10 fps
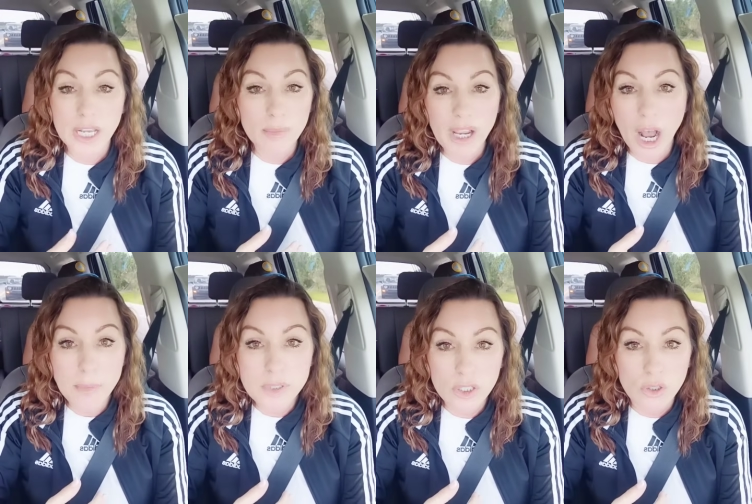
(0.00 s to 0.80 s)
there's going to
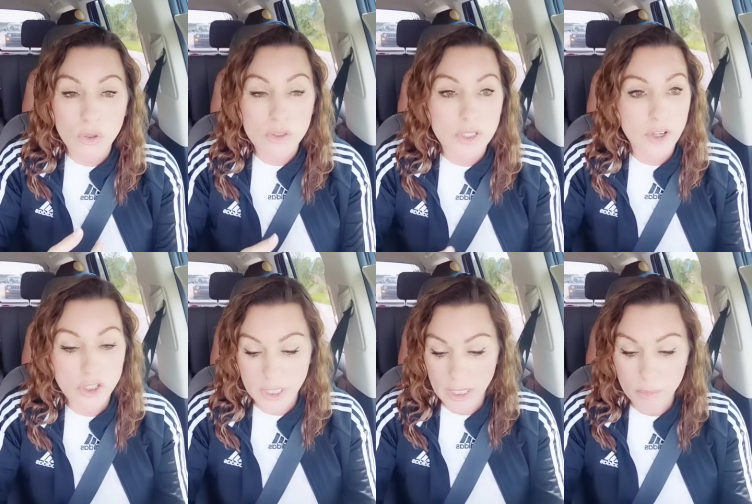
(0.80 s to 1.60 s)
be
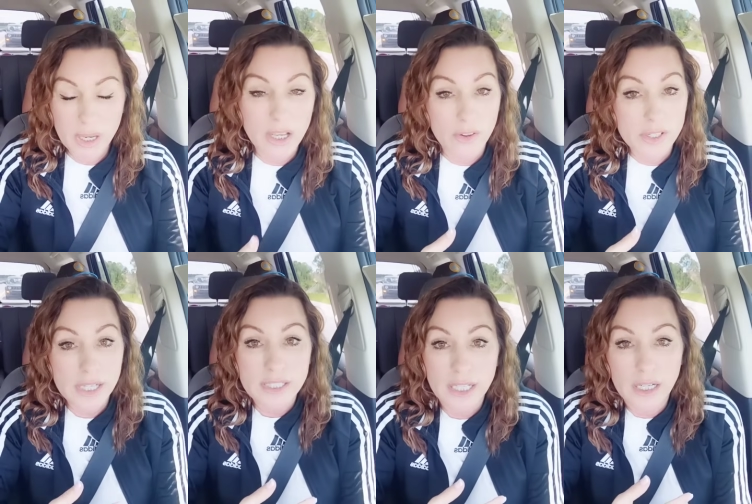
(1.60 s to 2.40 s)
obstacles. It's going to
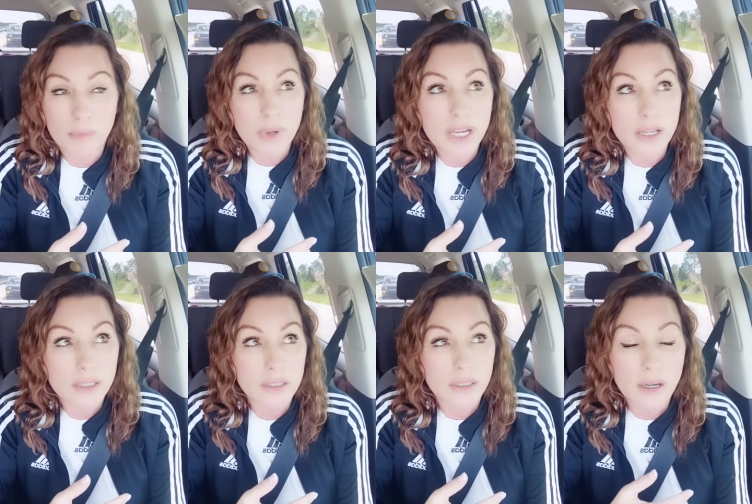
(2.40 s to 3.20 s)

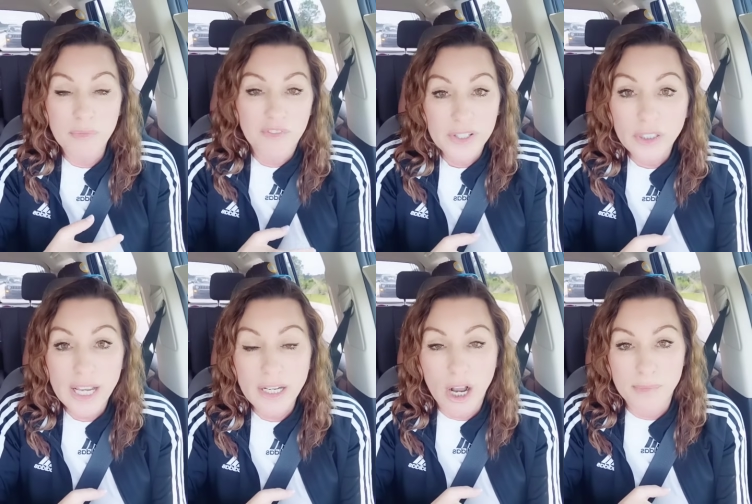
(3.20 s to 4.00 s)
be
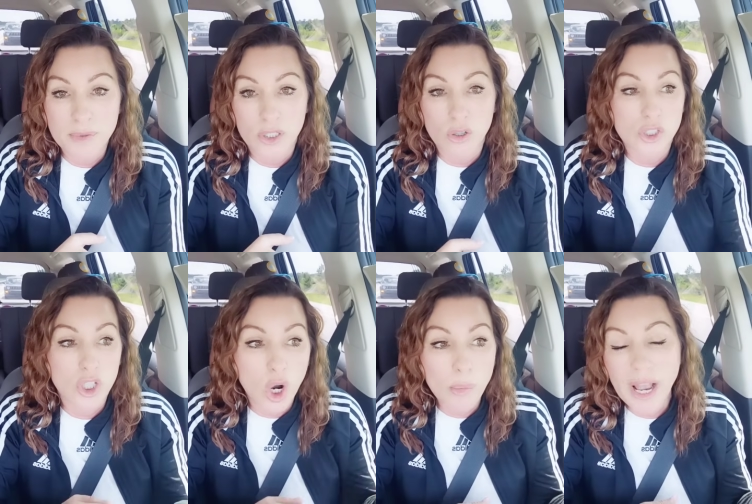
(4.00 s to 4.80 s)
feel like
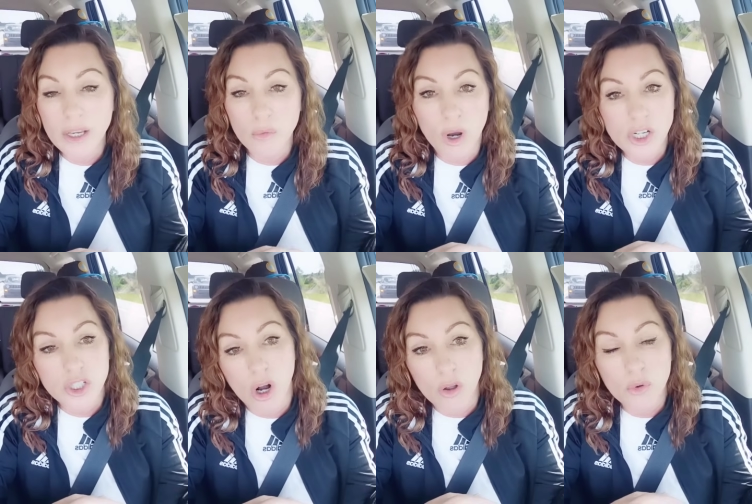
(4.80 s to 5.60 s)
obstacles. Go back and
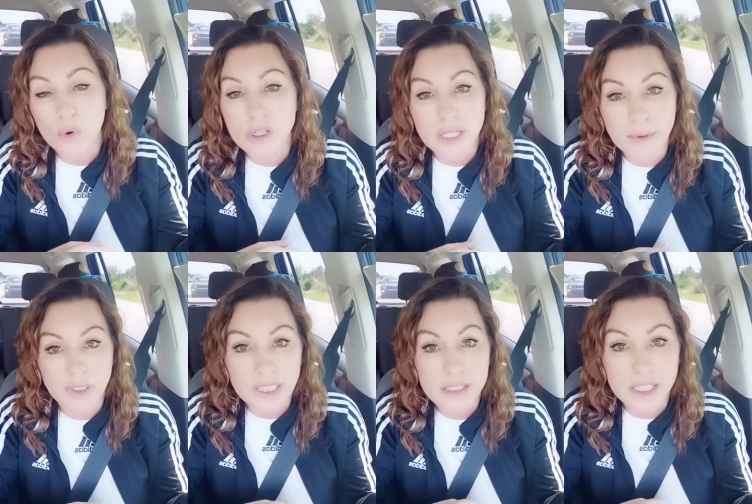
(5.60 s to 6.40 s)
watch all the
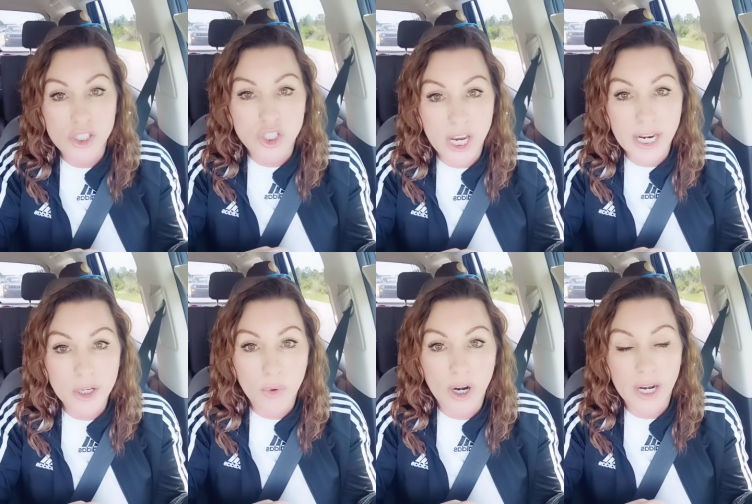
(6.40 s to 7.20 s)
words I released since
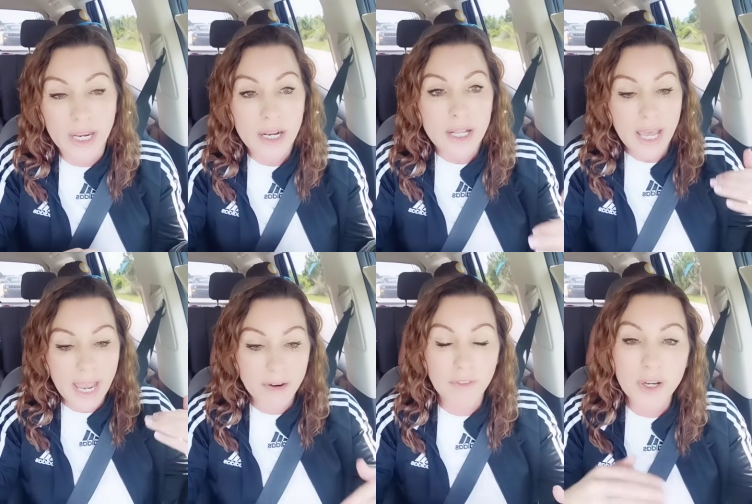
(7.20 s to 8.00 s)
January.
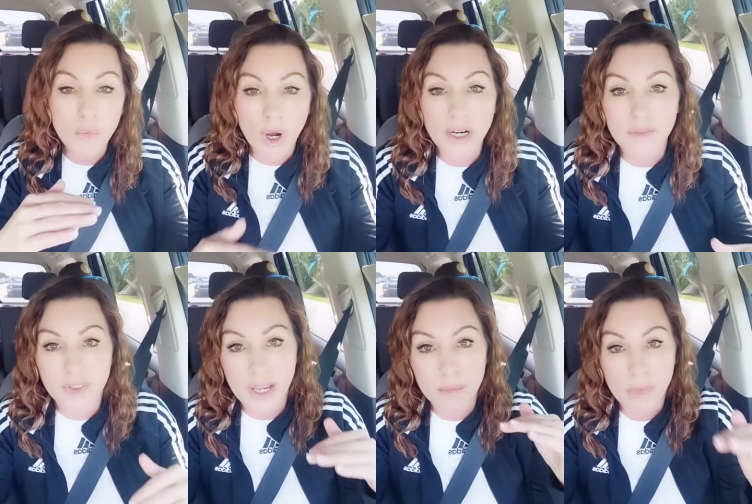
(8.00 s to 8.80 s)
Every
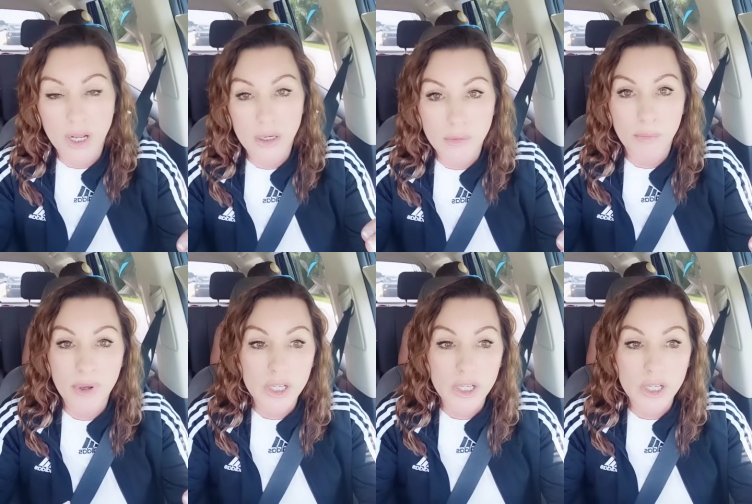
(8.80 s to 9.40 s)
one of them